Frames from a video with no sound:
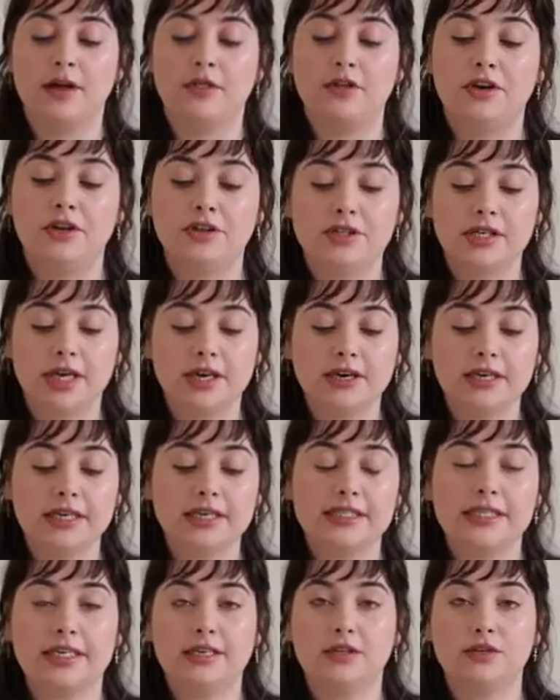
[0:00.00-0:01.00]
The newsletter
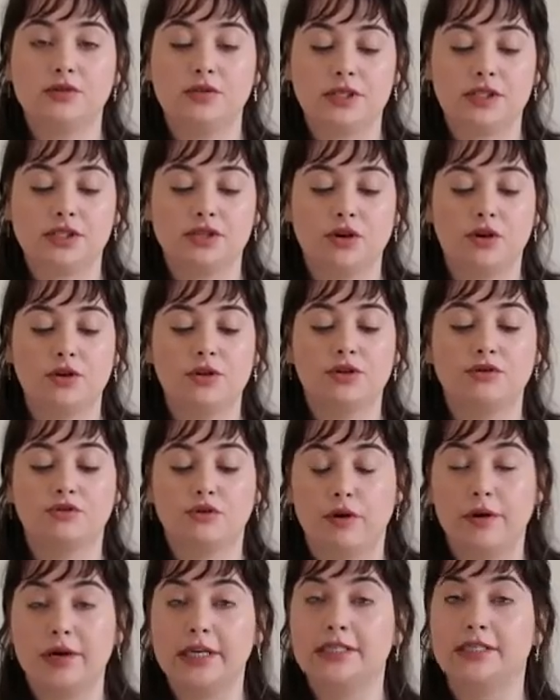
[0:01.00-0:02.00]
continued to extol the
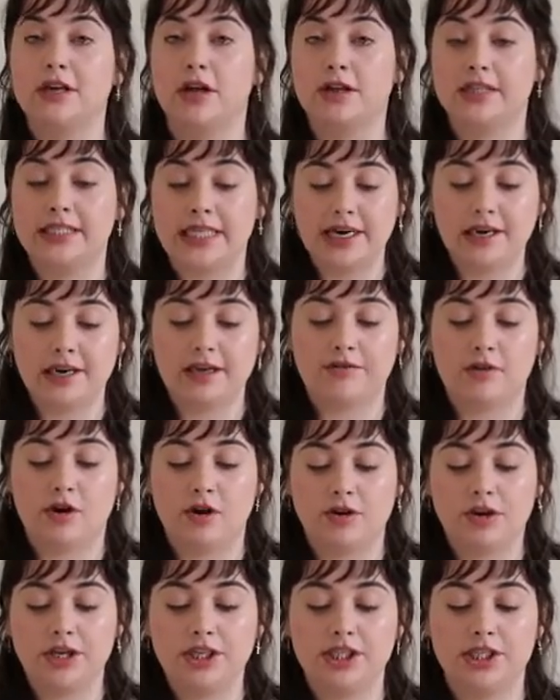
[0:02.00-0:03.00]
growing solidarity of
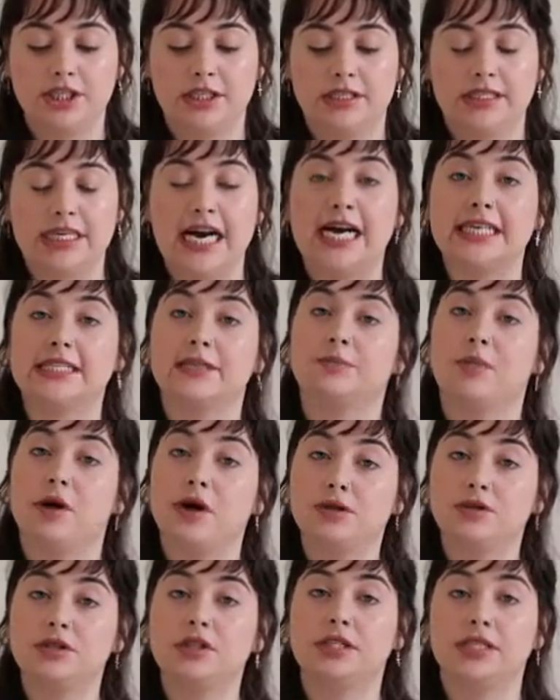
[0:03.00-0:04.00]
all Christians as
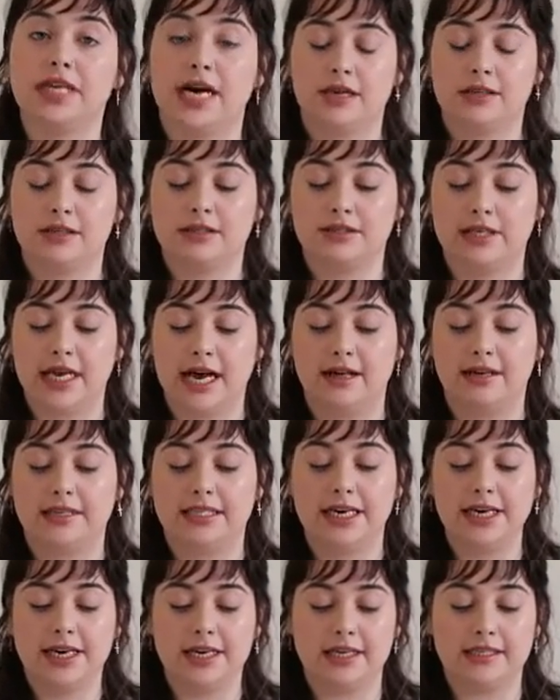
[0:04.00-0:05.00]
opposed to
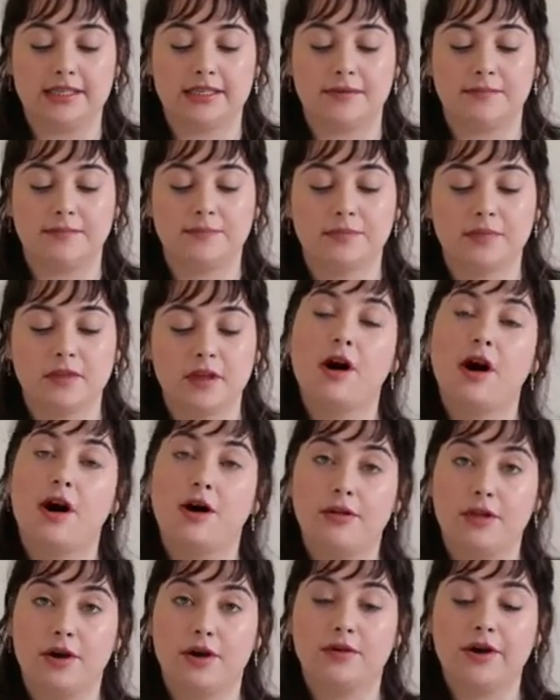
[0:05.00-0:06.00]
totalitarianism.
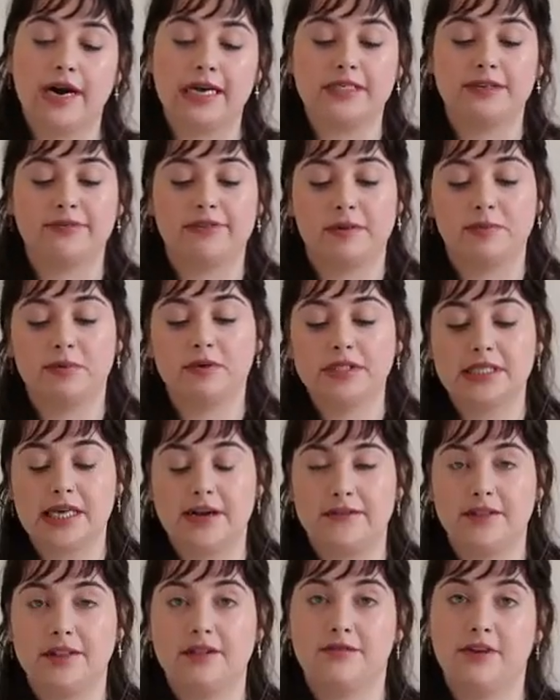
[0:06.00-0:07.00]
Although, as of April
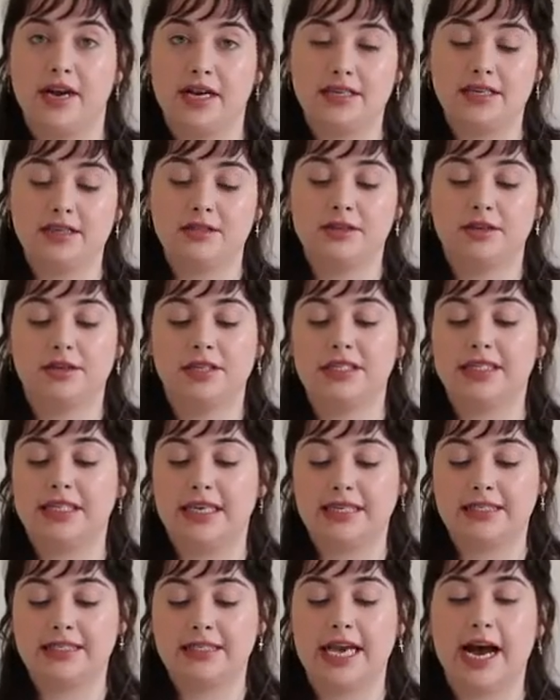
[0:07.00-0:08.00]
7th of
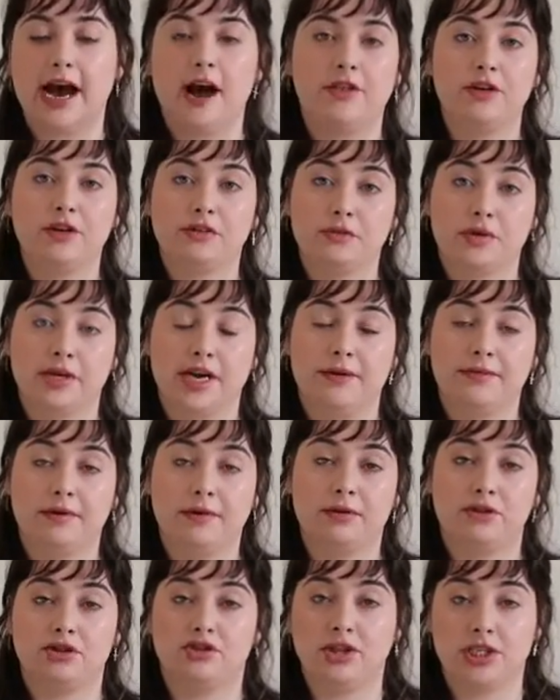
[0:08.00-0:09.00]
1936, Catholics were kept
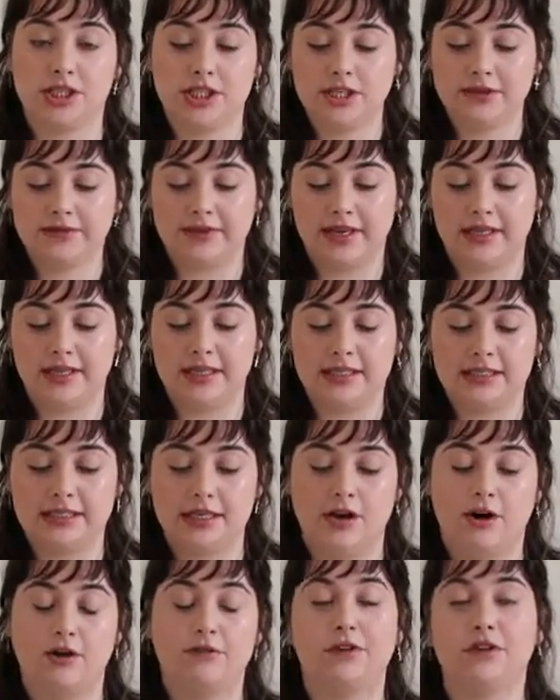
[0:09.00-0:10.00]
under strict surveillance
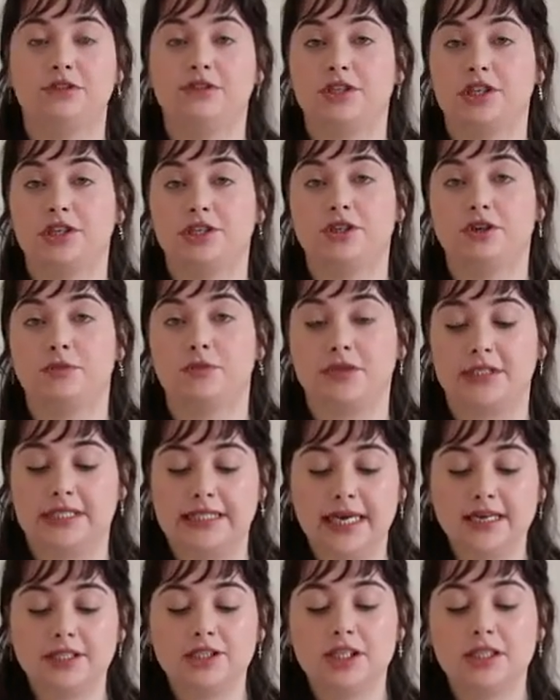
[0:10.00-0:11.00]
and all of their traditional
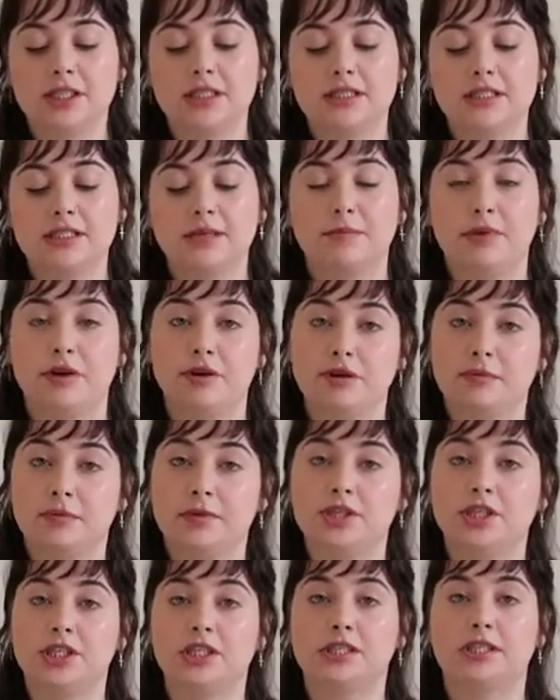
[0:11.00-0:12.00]
processions,
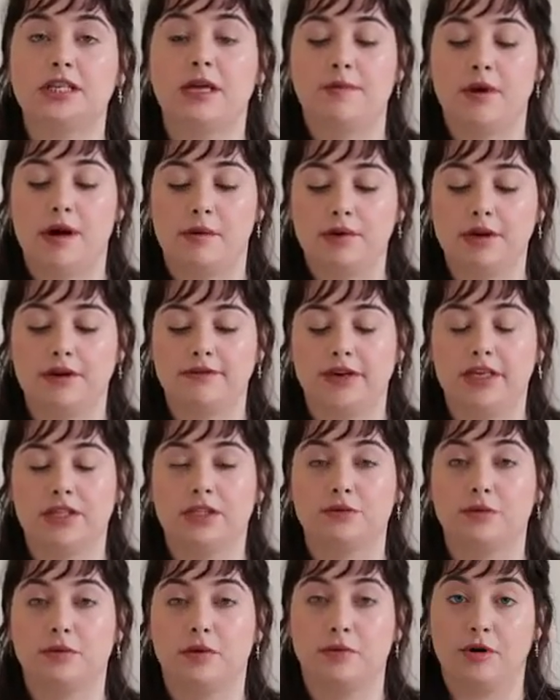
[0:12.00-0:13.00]
pilgrimages, and public
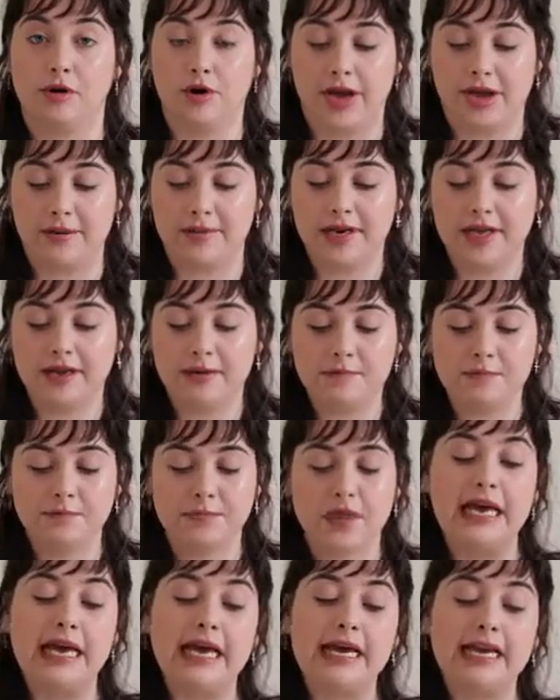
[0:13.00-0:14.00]
events were prohibited,
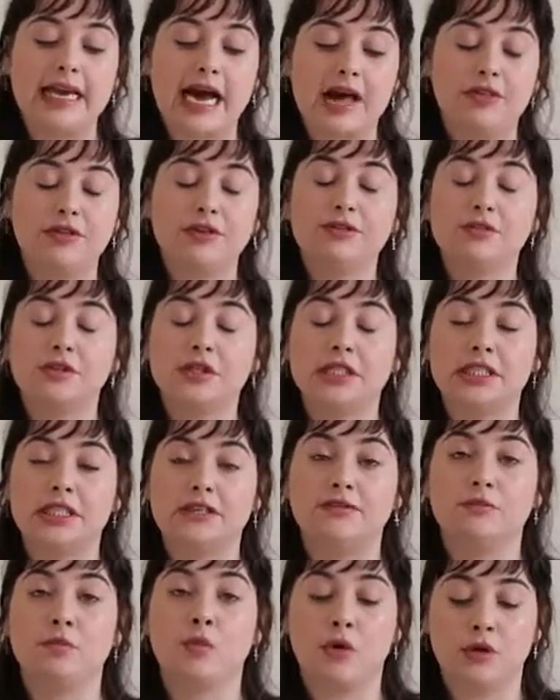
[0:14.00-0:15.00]
Catholics
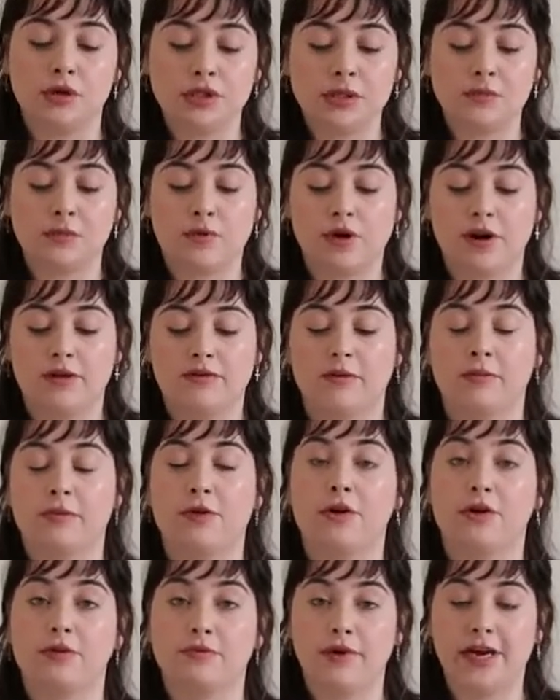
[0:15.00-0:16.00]
received moral support from
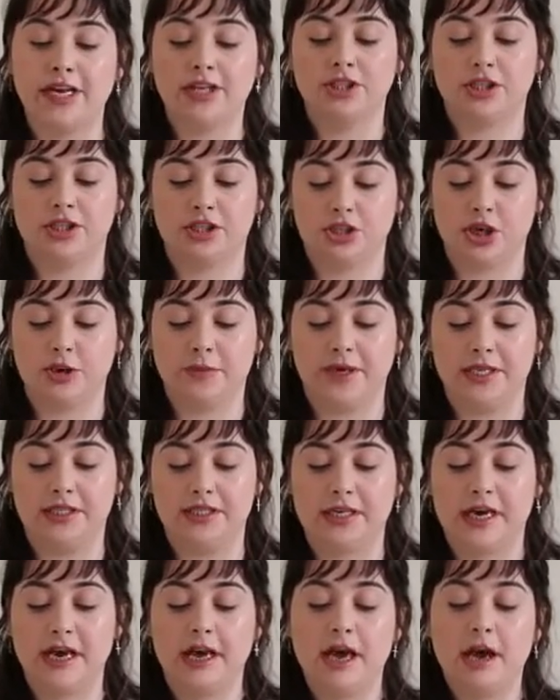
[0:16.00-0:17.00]
courageous
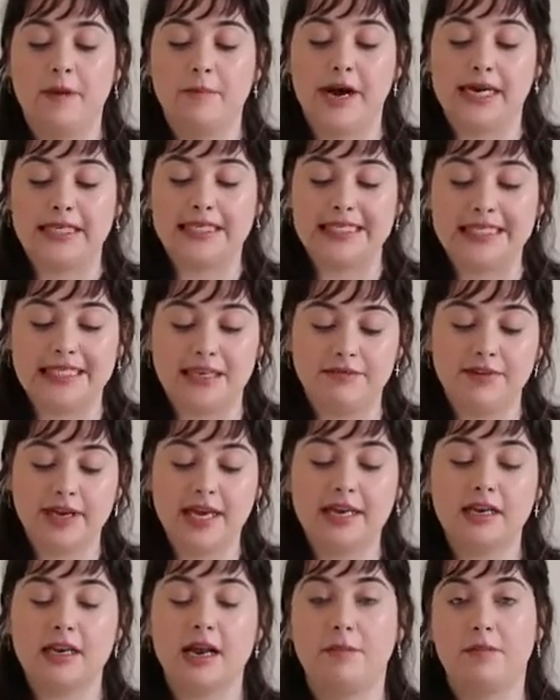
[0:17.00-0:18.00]
sermons by a
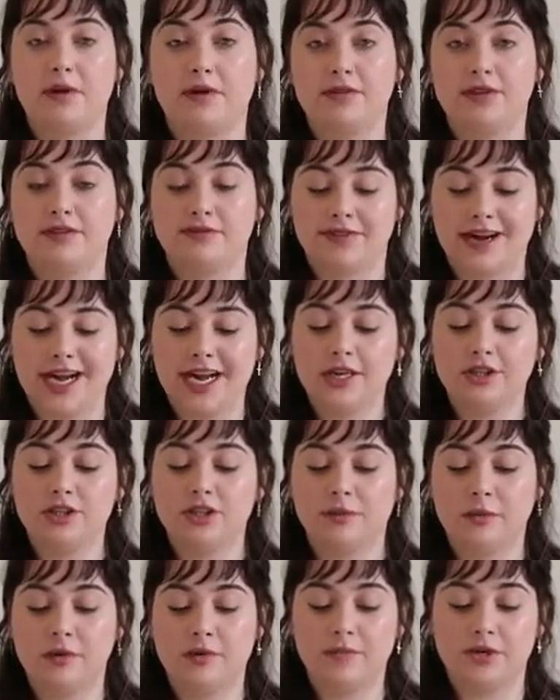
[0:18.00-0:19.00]
significant number of defiant
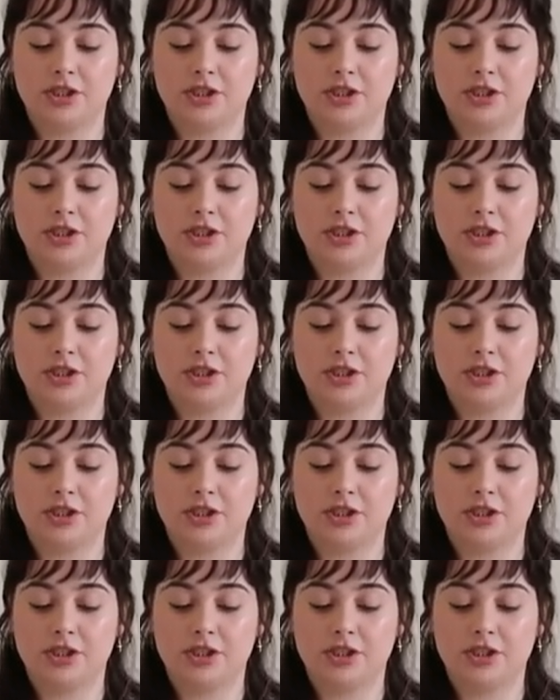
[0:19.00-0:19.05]
German